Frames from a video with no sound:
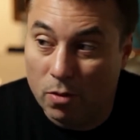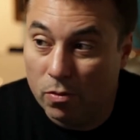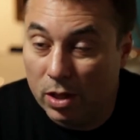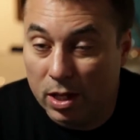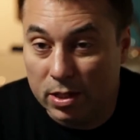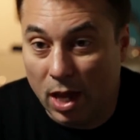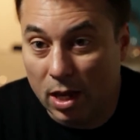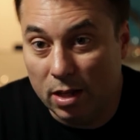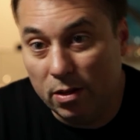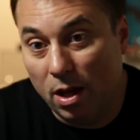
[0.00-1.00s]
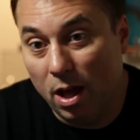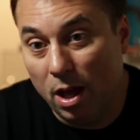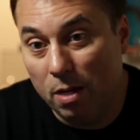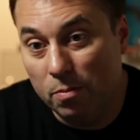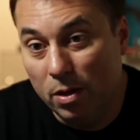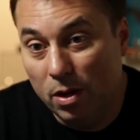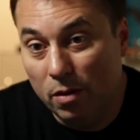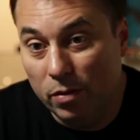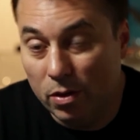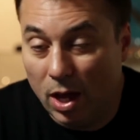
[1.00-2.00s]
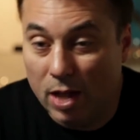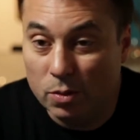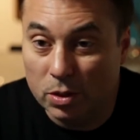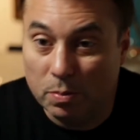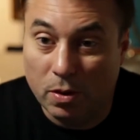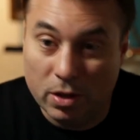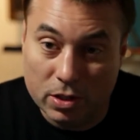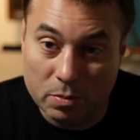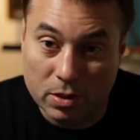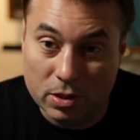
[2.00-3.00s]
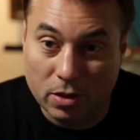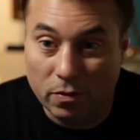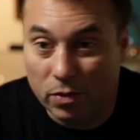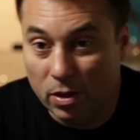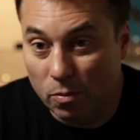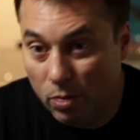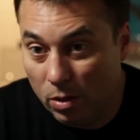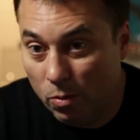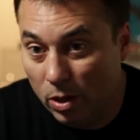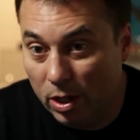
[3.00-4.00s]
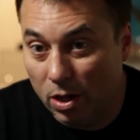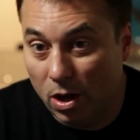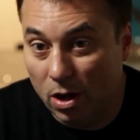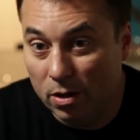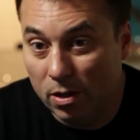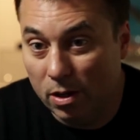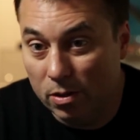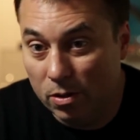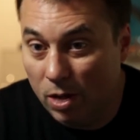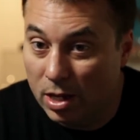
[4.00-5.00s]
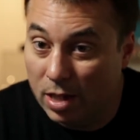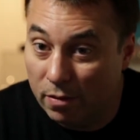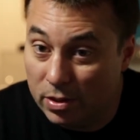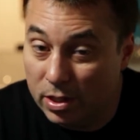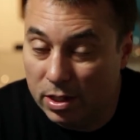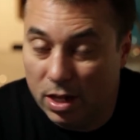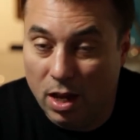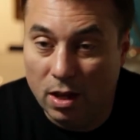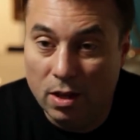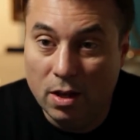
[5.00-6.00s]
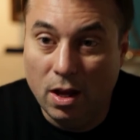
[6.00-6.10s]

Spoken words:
We're really excited for you guys to experience some of the stuff that we're working on that you guys haven't seen yet.